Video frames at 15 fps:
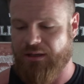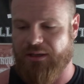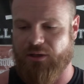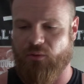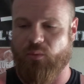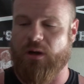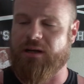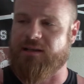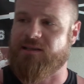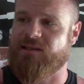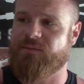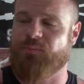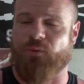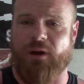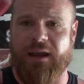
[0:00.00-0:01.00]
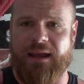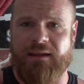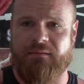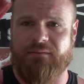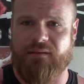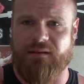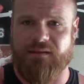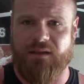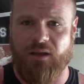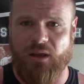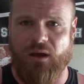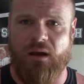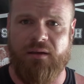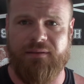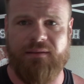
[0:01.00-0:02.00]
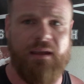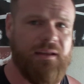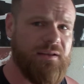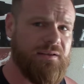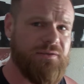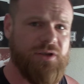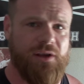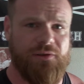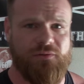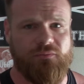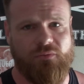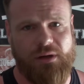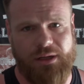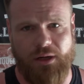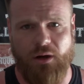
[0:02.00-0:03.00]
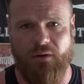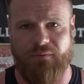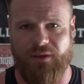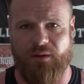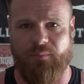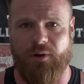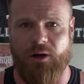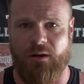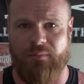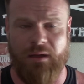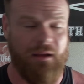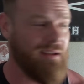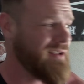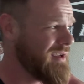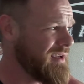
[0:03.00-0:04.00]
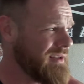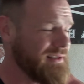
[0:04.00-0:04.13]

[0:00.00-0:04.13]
you want to spray this cloth and just run it over the barbell.